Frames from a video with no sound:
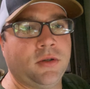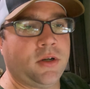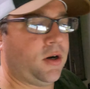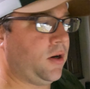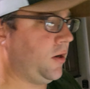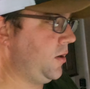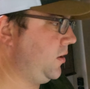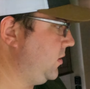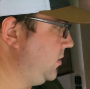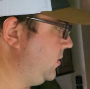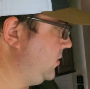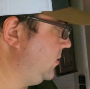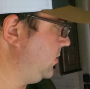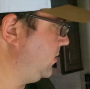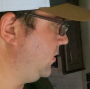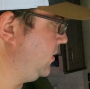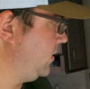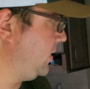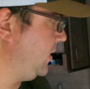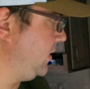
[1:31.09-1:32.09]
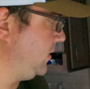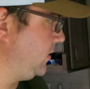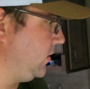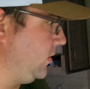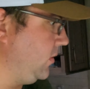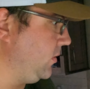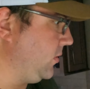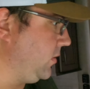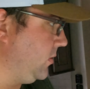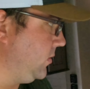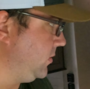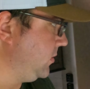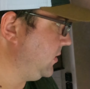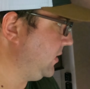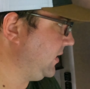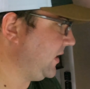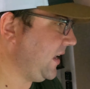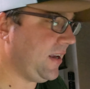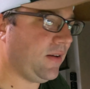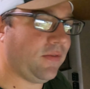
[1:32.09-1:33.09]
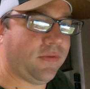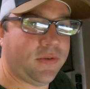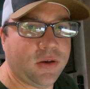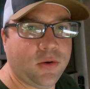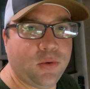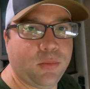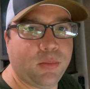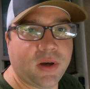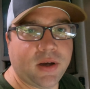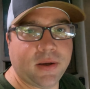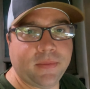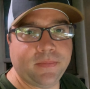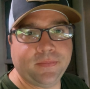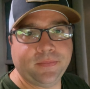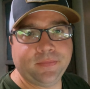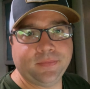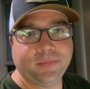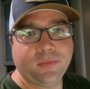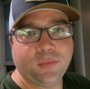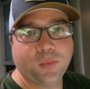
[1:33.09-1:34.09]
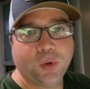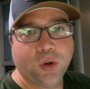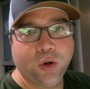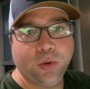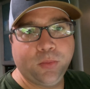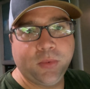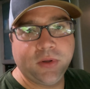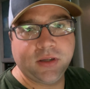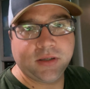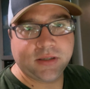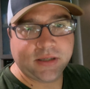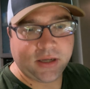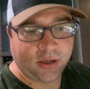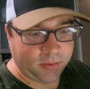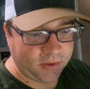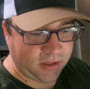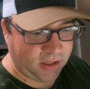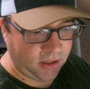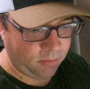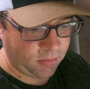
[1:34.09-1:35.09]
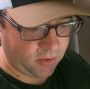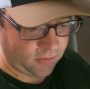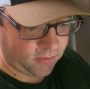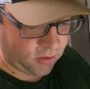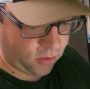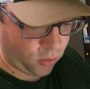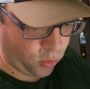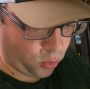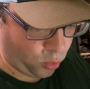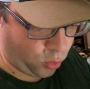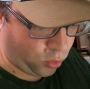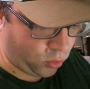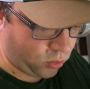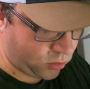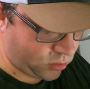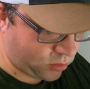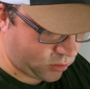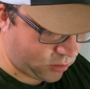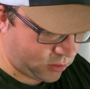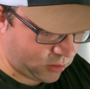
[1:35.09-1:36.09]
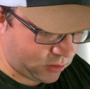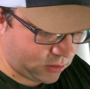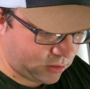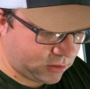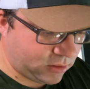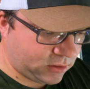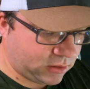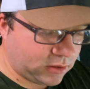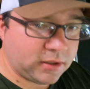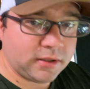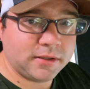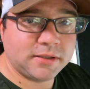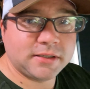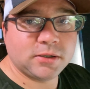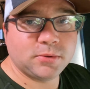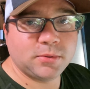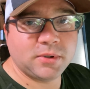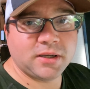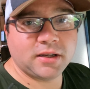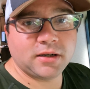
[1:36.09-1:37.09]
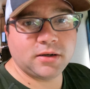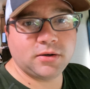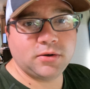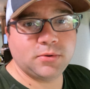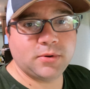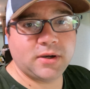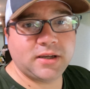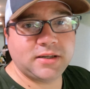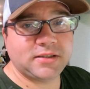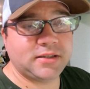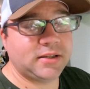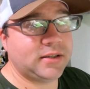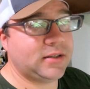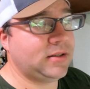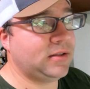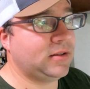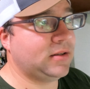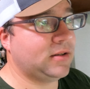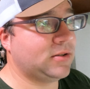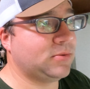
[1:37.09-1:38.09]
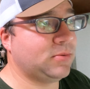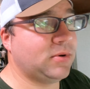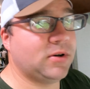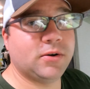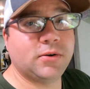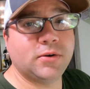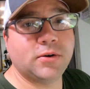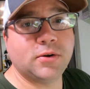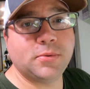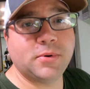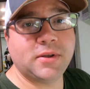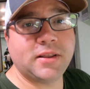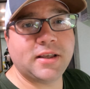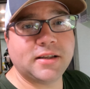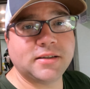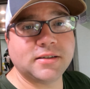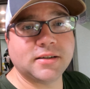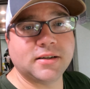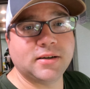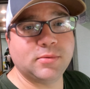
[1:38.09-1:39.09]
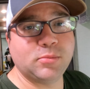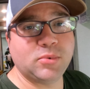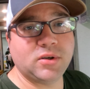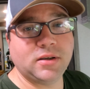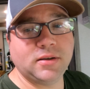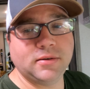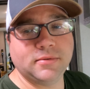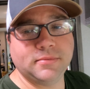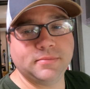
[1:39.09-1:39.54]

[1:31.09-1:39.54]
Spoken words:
our nice little lake view, but we're hoping this helps keep us cool until we get a new AC, because we don't know when that's going to be.